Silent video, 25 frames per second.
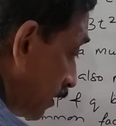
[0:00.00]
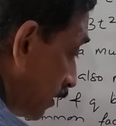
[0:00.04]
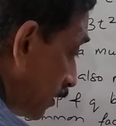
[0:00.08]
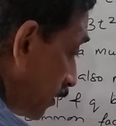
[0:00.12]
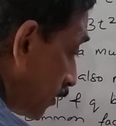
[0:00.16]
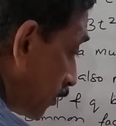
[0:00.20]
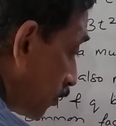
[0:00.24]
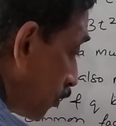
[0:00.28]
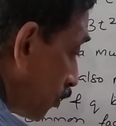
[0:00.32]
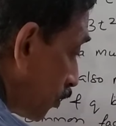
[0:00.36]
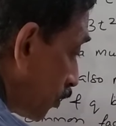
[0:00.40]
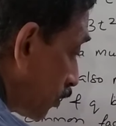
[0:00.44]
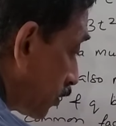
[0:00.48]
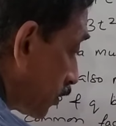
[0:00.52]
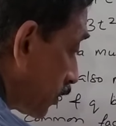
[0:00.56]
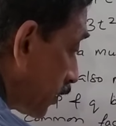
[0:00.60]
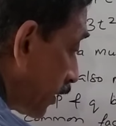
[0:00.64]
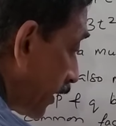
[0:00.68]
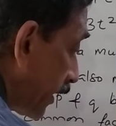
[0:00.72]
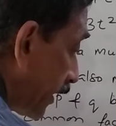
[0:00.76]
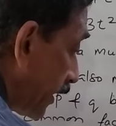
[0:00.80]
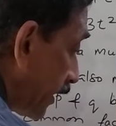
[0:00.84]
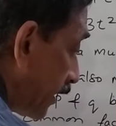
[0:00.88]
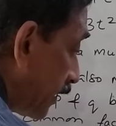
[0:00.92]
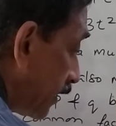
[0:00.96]
root
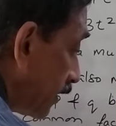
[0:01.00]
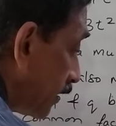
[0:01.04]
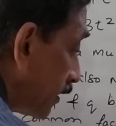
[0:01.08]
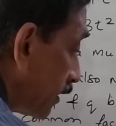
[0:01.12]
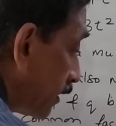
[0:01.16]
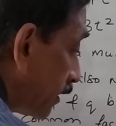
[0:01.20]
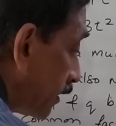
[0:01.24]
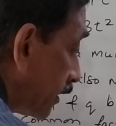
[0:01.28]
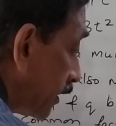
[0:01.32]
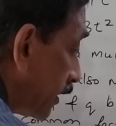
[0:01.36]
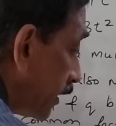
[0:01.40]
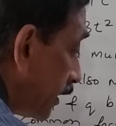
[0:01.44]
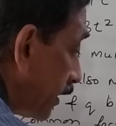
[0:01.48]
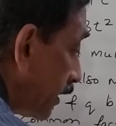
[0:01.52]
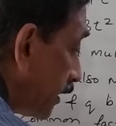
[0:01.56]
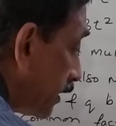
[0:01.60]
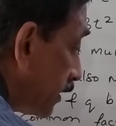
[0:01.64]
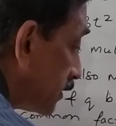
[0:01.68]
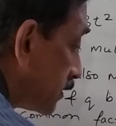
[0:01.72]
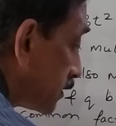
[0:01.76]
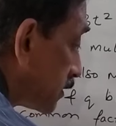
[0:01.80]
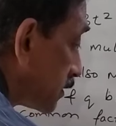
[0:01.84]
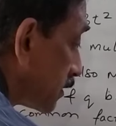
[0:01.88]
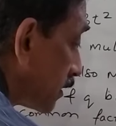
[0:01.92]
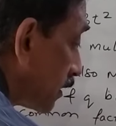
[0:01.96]
3
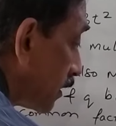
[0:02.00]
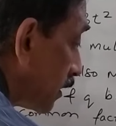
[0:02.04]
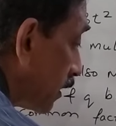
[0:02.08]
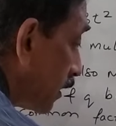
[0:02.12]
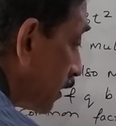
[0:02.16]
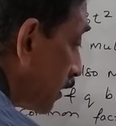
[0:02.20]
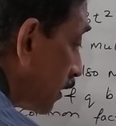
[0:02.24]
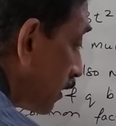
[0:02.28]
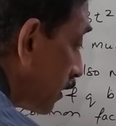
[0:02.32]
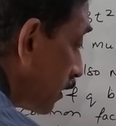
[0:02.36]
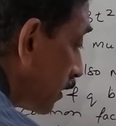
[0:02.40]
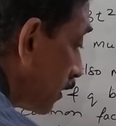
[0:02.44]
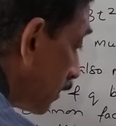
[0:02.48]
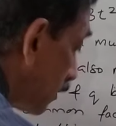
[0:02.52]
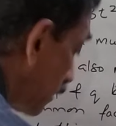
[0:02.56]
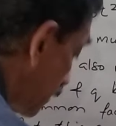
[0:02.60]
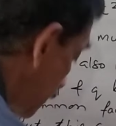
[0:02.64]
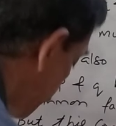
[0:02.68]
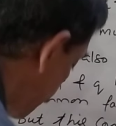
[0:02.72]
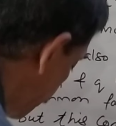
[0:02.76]
is a